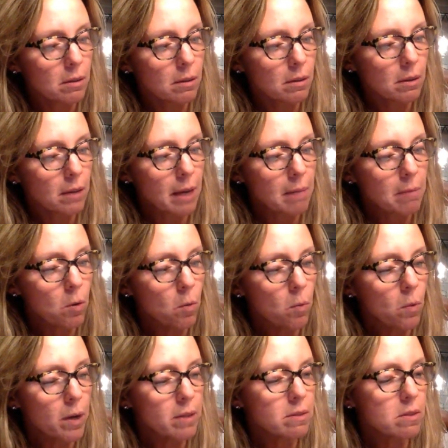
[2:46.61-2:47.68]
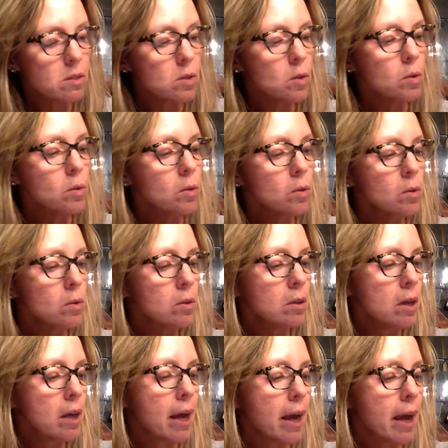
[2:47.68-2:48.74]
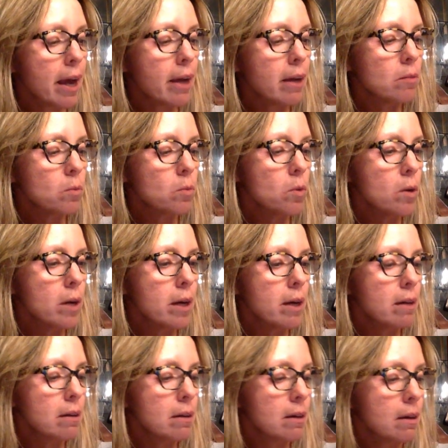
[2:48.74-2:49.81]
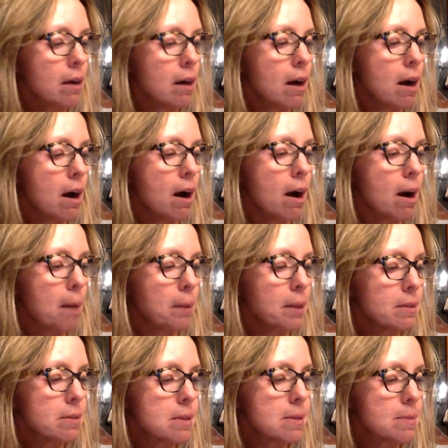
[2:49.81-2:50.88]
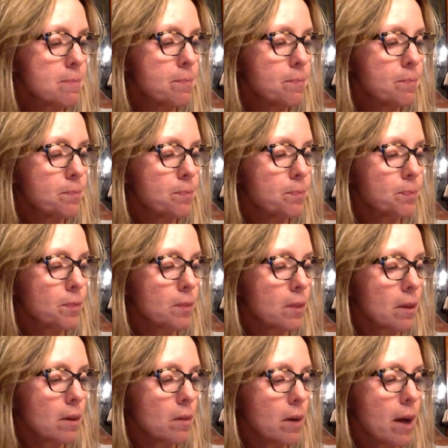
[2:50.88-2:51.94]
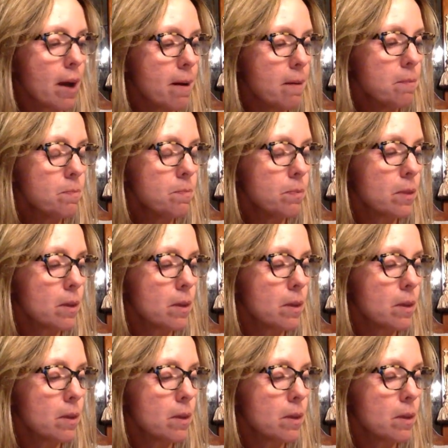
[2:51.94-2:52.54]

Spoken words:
label 1 school and 1 hobbies. Okay?